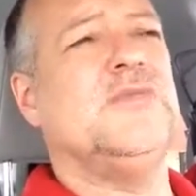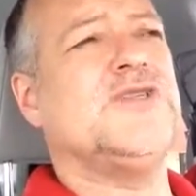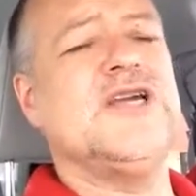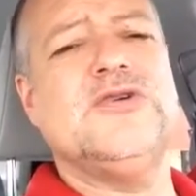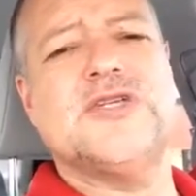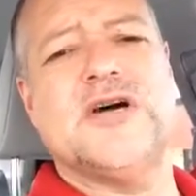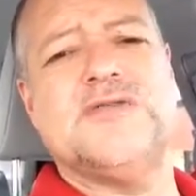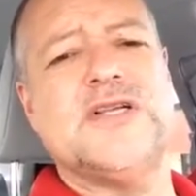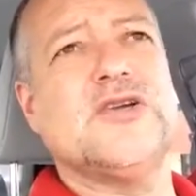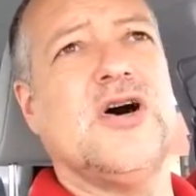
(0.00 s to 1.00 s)
saying to
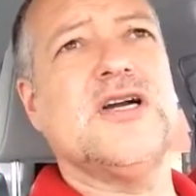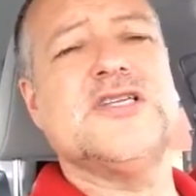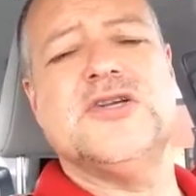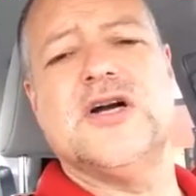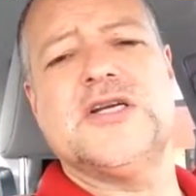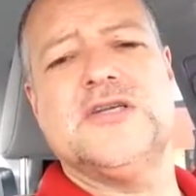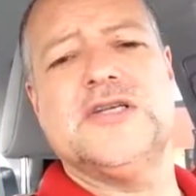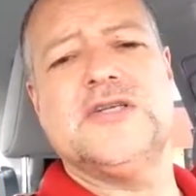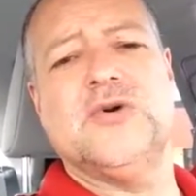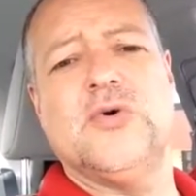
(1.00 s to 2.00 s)
yourself, that dog is not
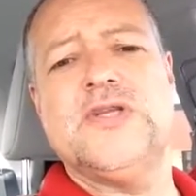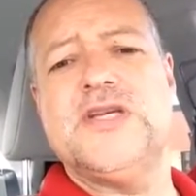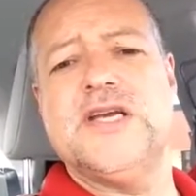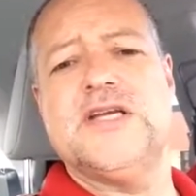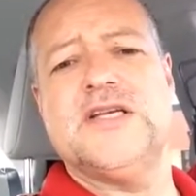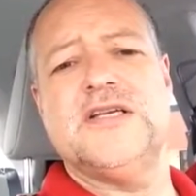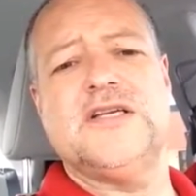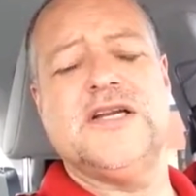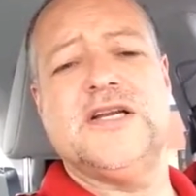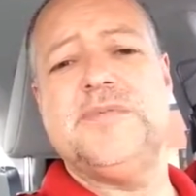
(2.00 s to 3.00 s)
going to
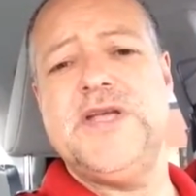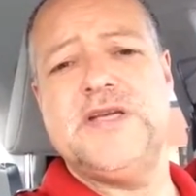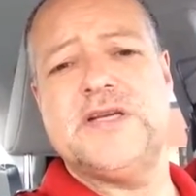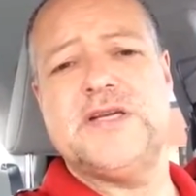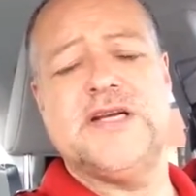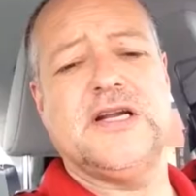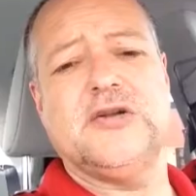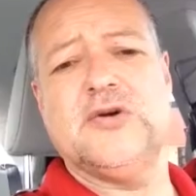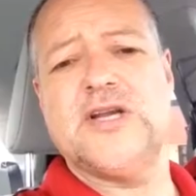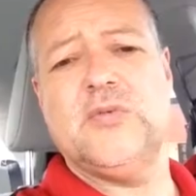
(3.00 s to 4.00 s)
get a peek, get a
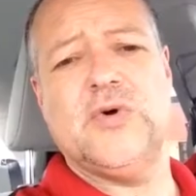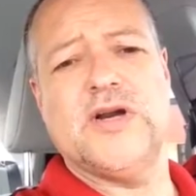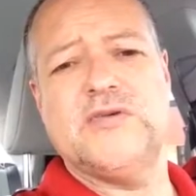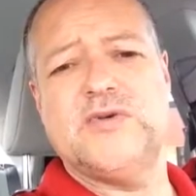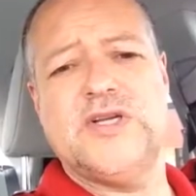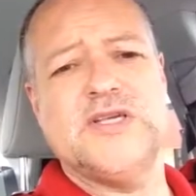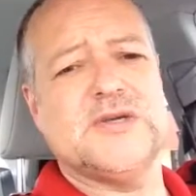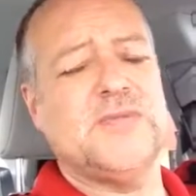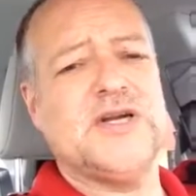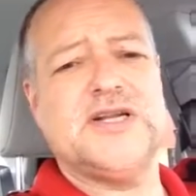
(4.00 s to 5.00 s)
look at whatever it
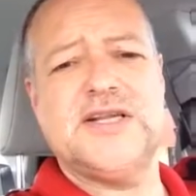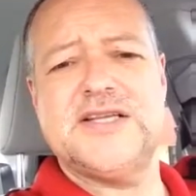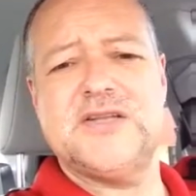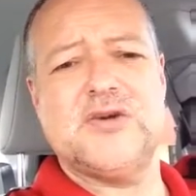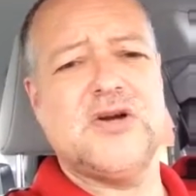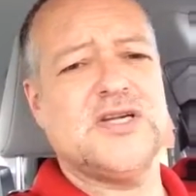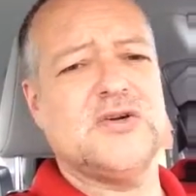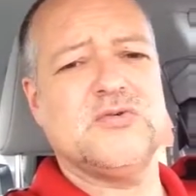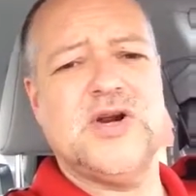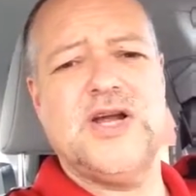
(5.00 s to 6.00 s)
is. I'm not going to let that dog
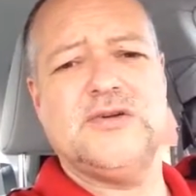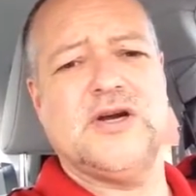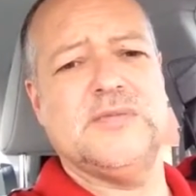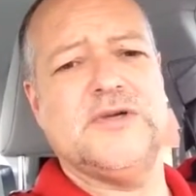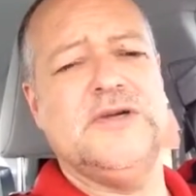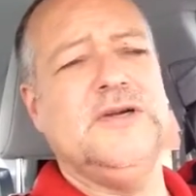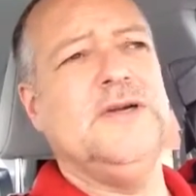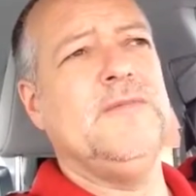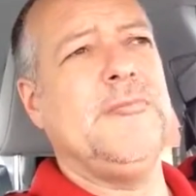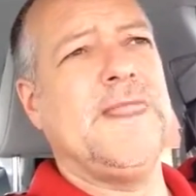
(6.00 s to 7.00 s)
get around on me.
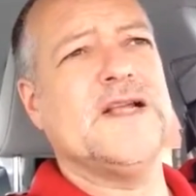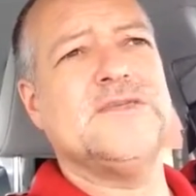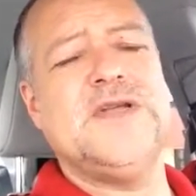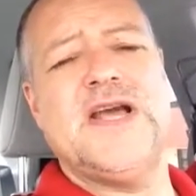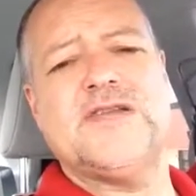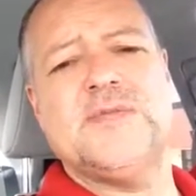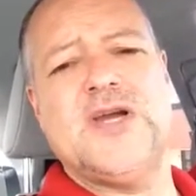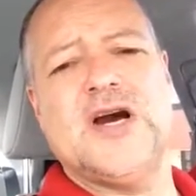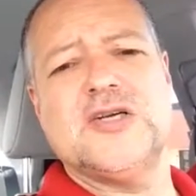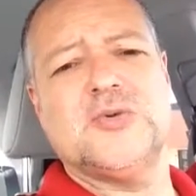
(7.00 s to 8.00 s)
It doesn't mean you have to
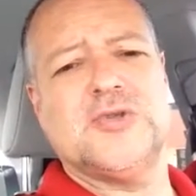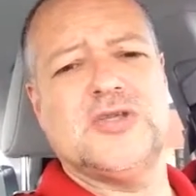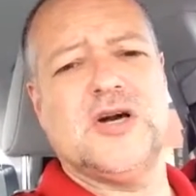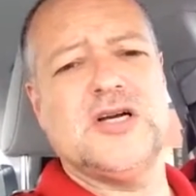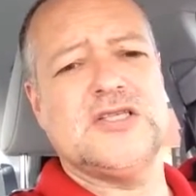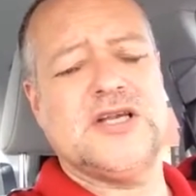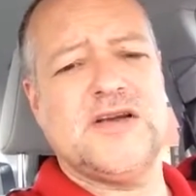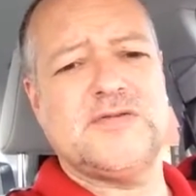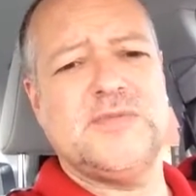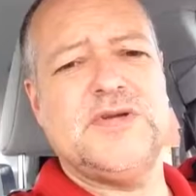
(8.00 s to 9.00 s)
be harsh with the dog. You just
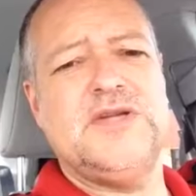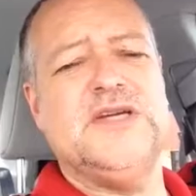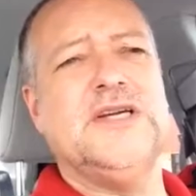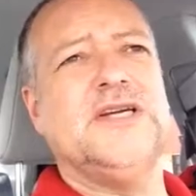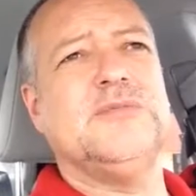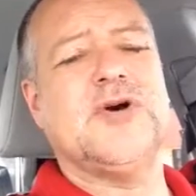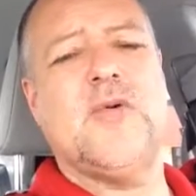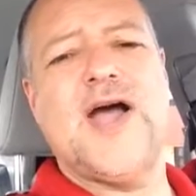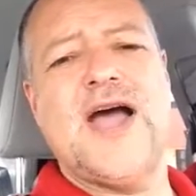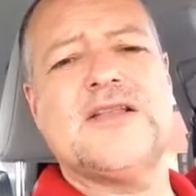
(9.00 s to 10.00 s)
have to be
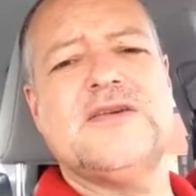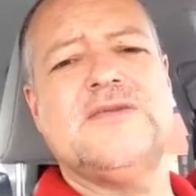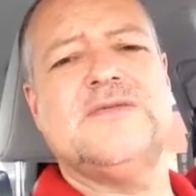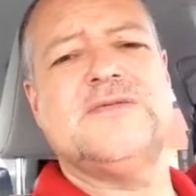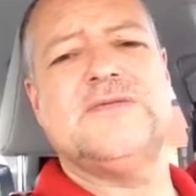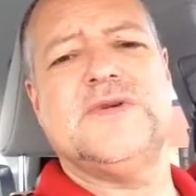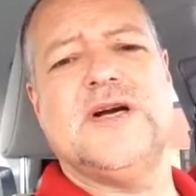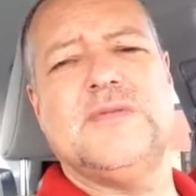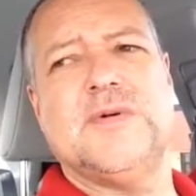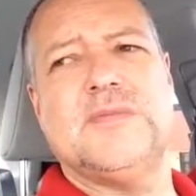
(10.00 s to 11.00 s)
proactive,
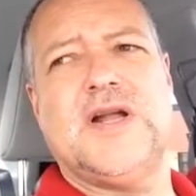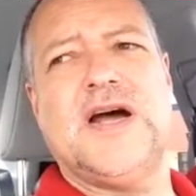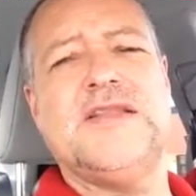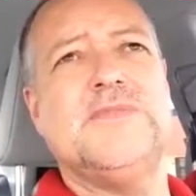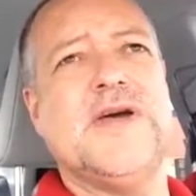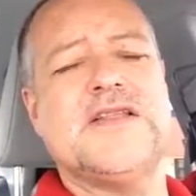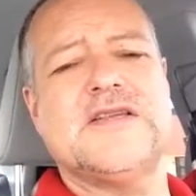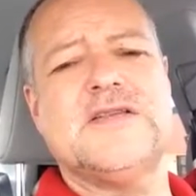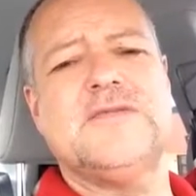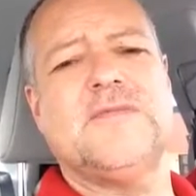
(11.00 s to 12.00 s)
apply the
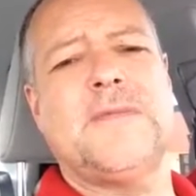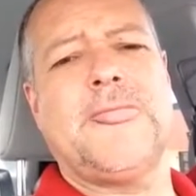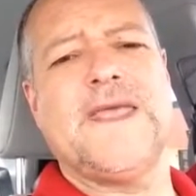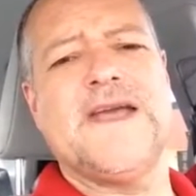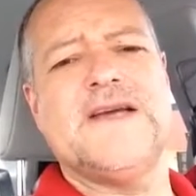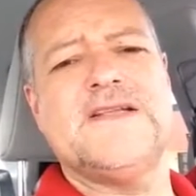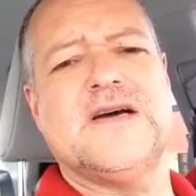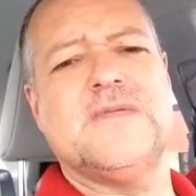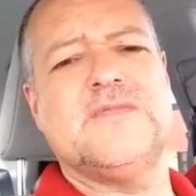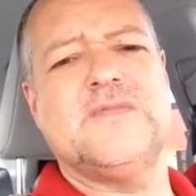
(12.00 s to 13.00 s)
method, and
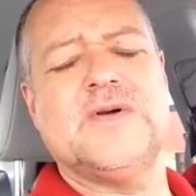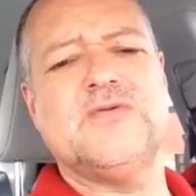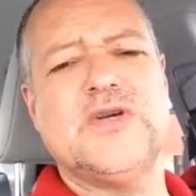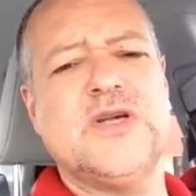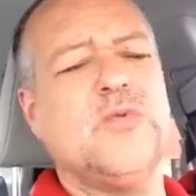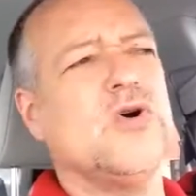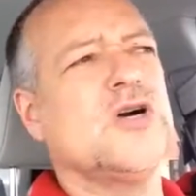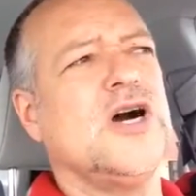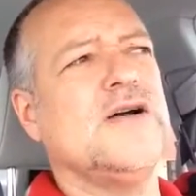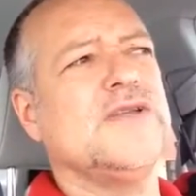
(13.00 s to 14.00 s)
but really
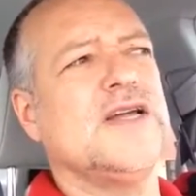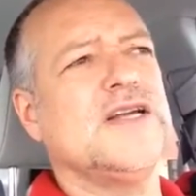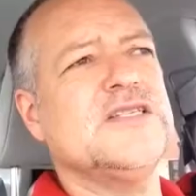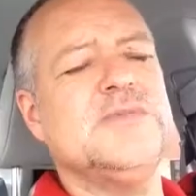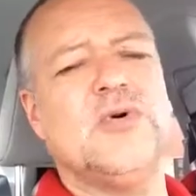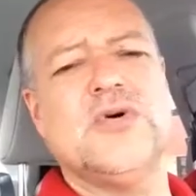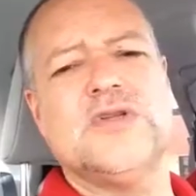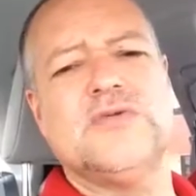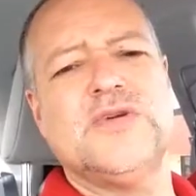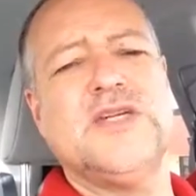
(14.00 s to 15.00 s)
work off that. That's
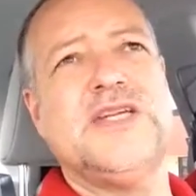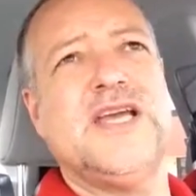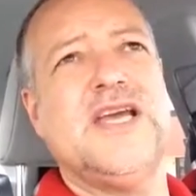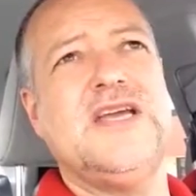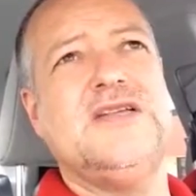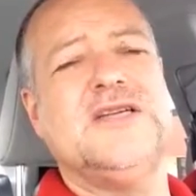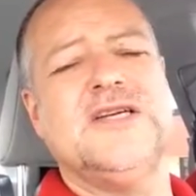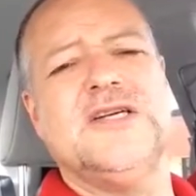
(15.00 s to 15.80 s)
important to really gain